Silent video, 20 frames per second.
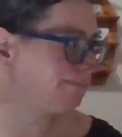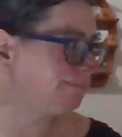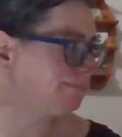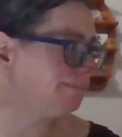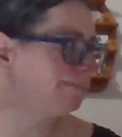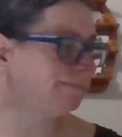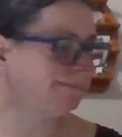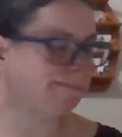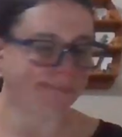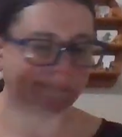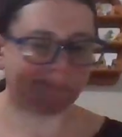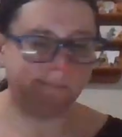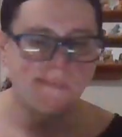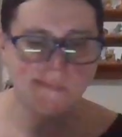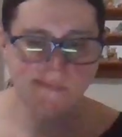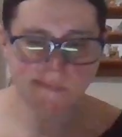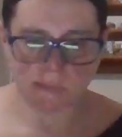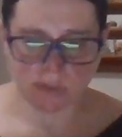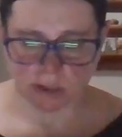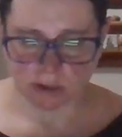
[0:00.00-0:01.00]

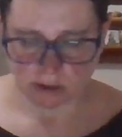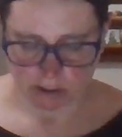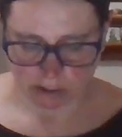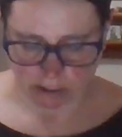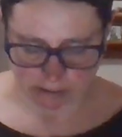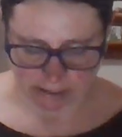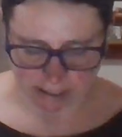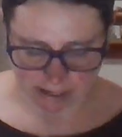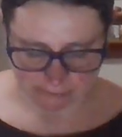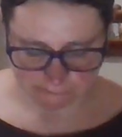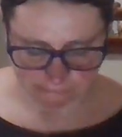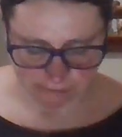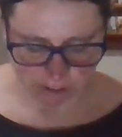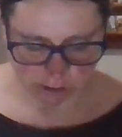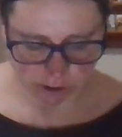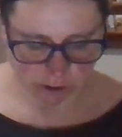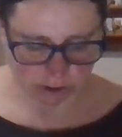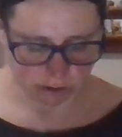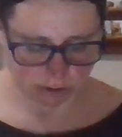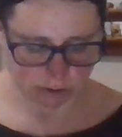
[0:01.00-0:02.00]
because I had
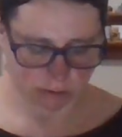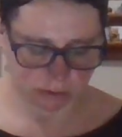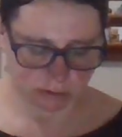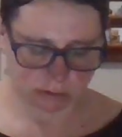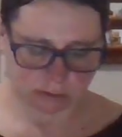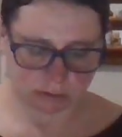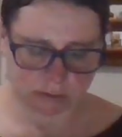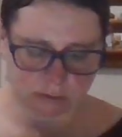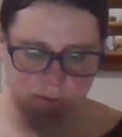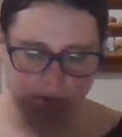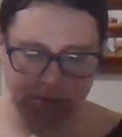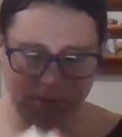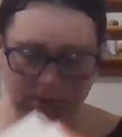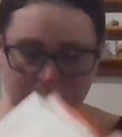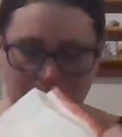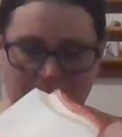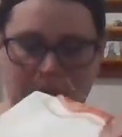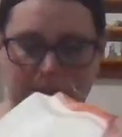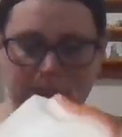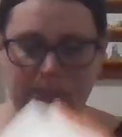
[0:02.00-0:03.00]
reached
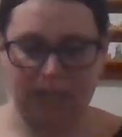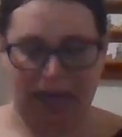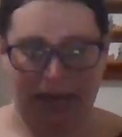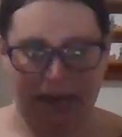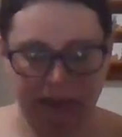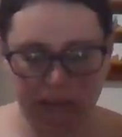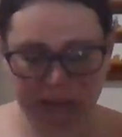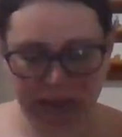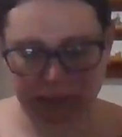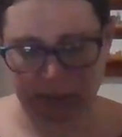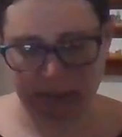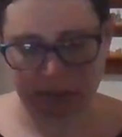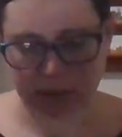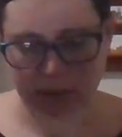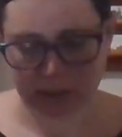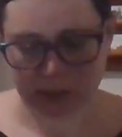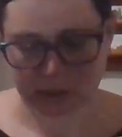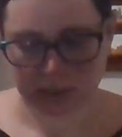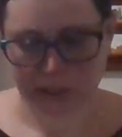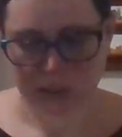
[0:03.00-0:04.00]
all sides
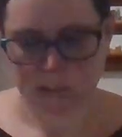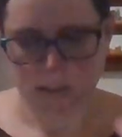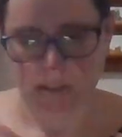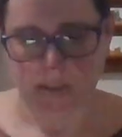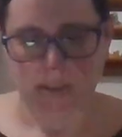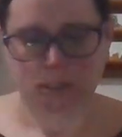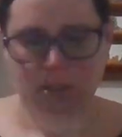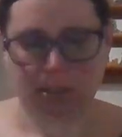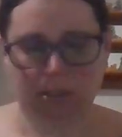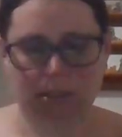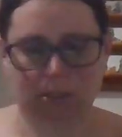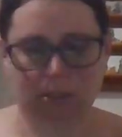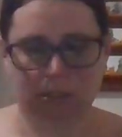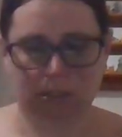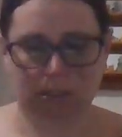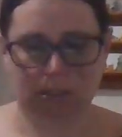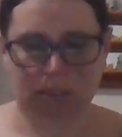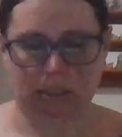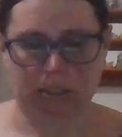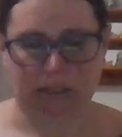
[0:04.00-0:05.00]

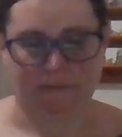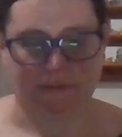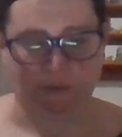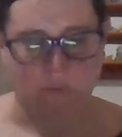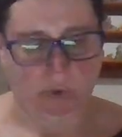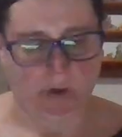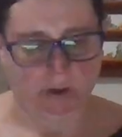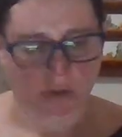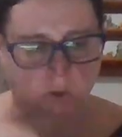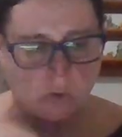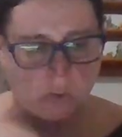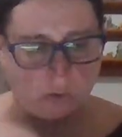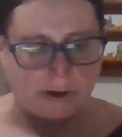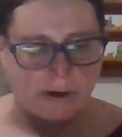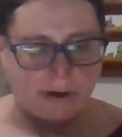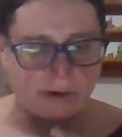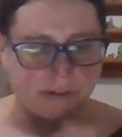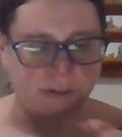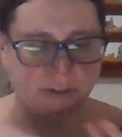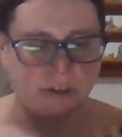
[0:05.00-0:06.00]
except for one
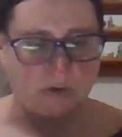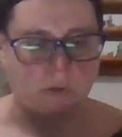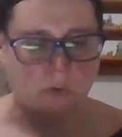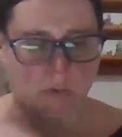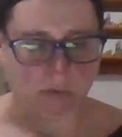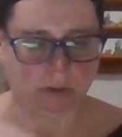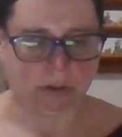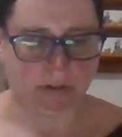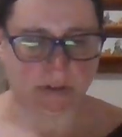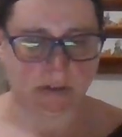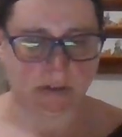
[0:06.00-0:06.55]
corner, so